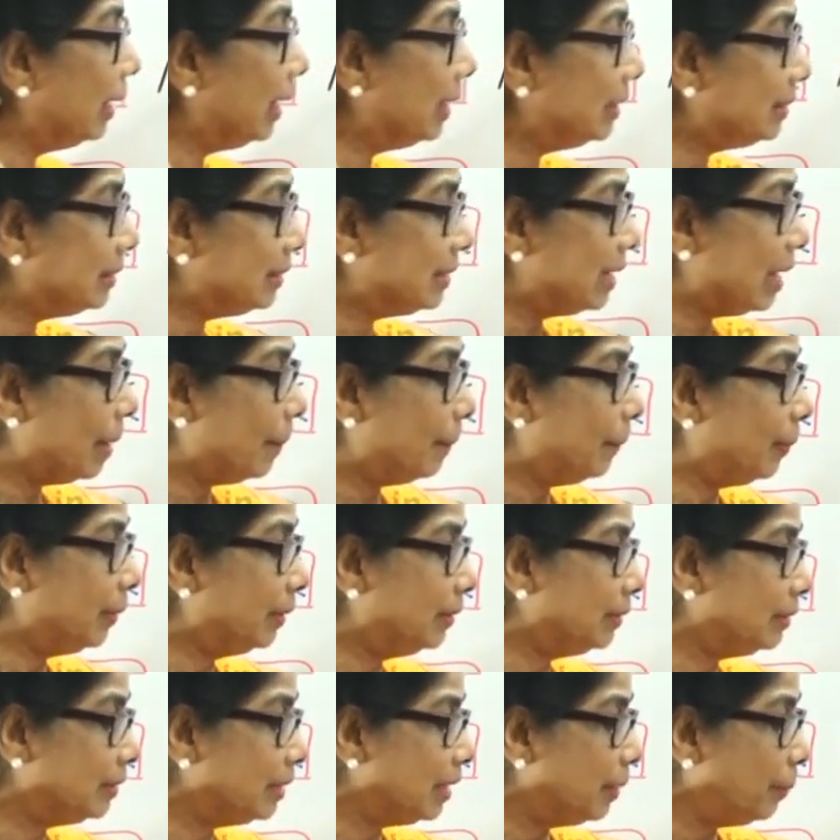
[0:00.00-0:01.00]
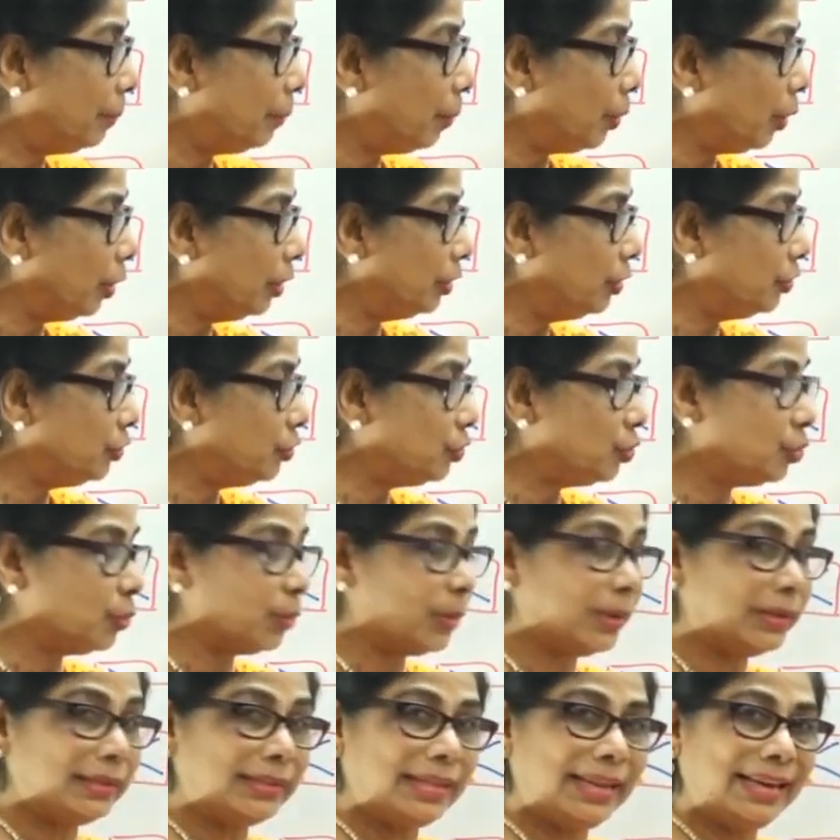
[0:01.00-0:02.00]
less numbers, it point
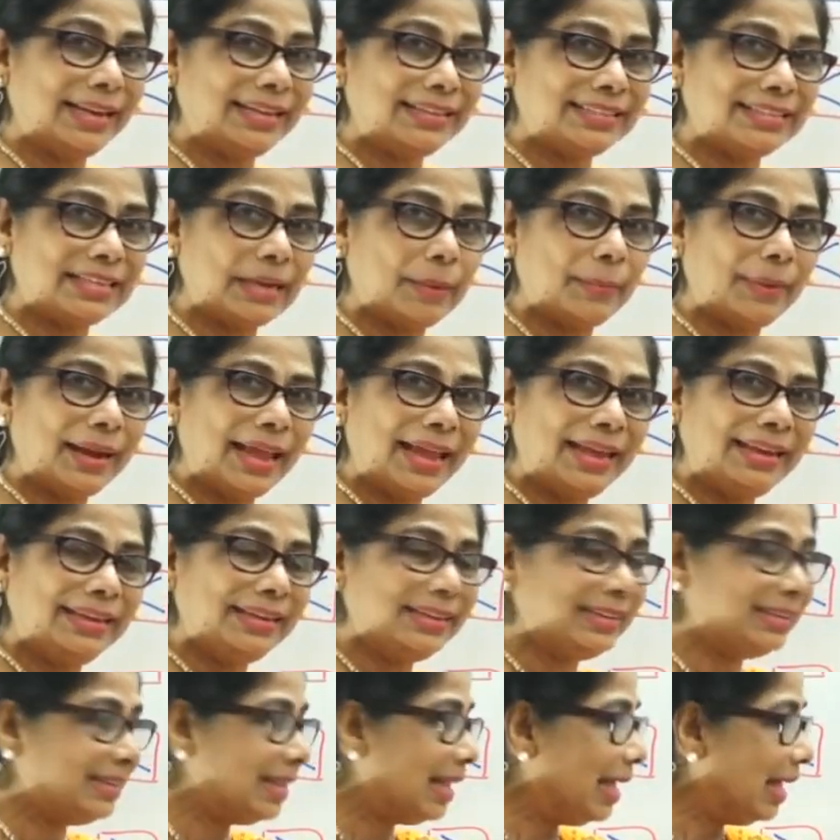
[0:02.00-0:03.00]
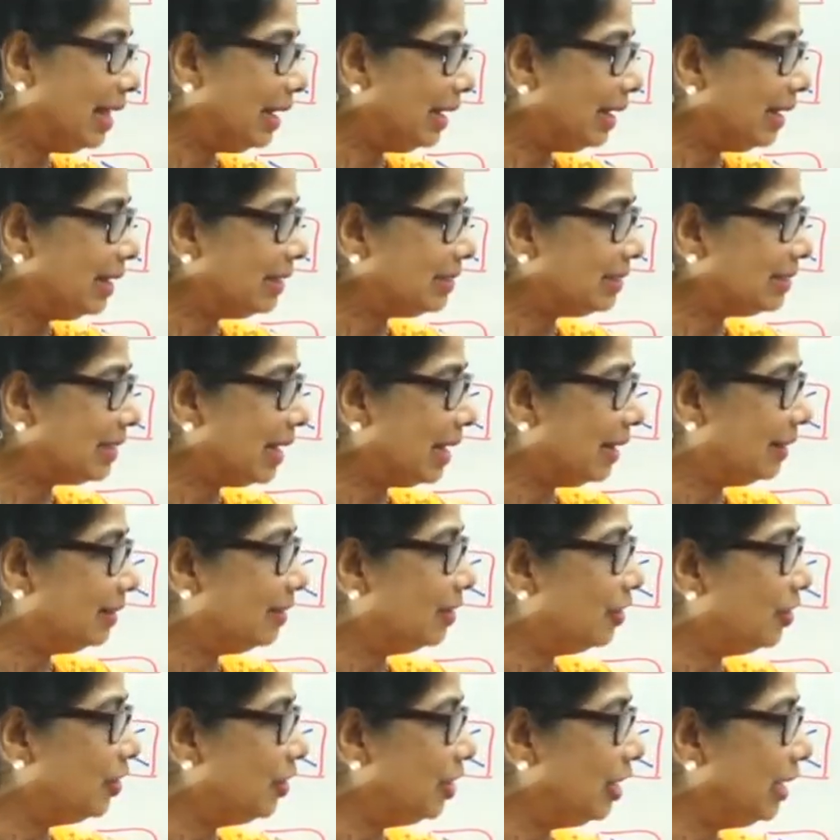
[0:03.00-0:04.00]
toward the less number. 9 is less than
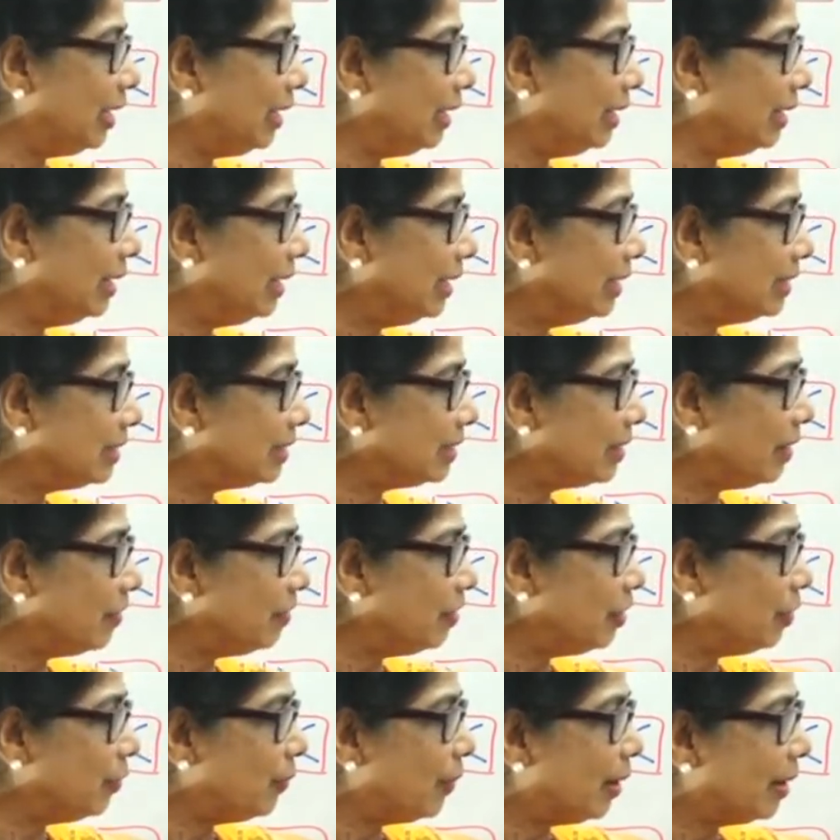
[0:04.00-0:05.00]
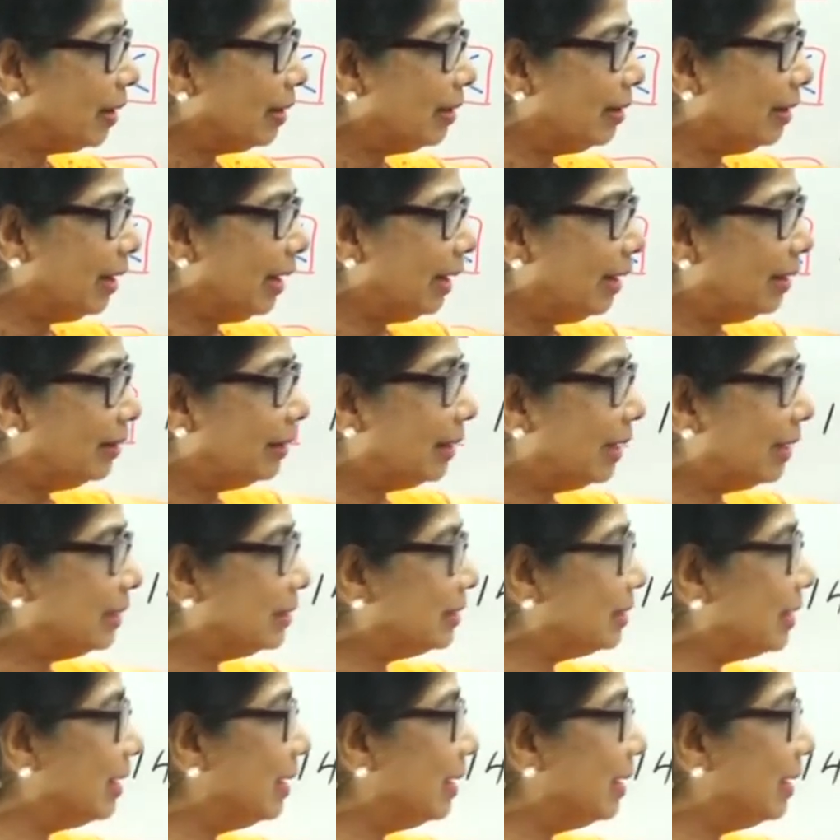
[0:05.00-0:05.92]
13. 71 greater than